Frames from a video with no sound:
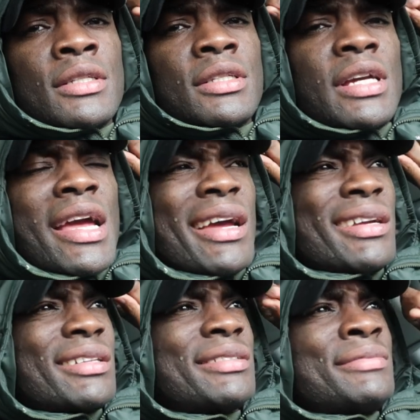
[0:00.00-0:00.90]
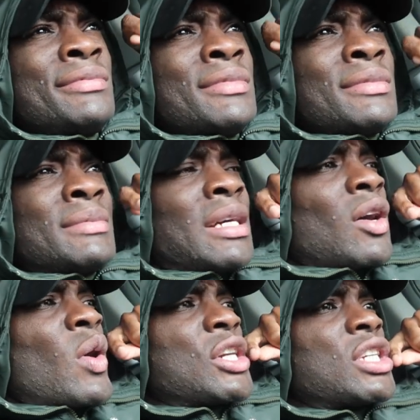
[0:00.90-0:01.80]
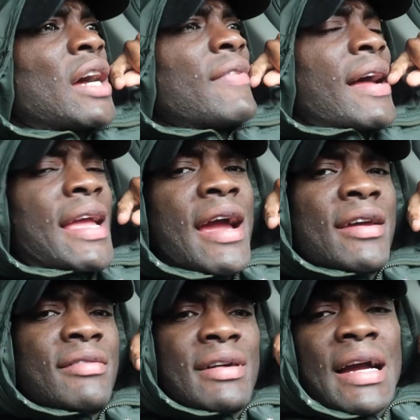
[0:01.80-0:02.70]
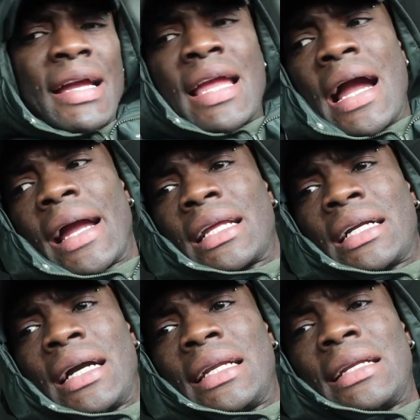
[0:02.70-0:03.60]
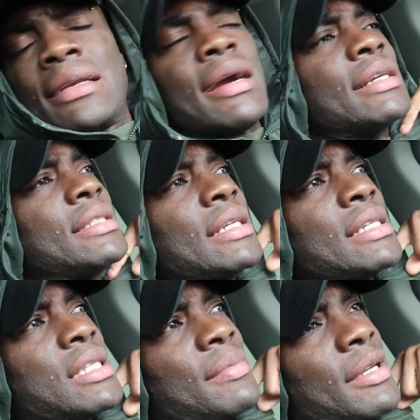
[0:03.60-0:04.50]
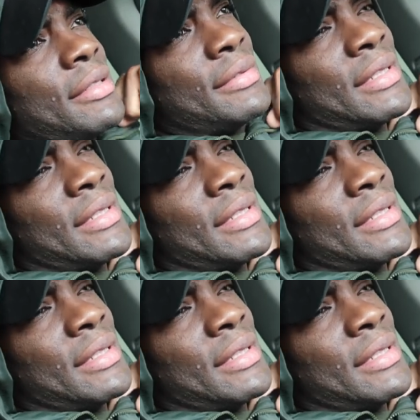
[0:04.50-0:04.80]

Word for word: So yeah. I go wash off that car now because the car get kind of dirty, you see me?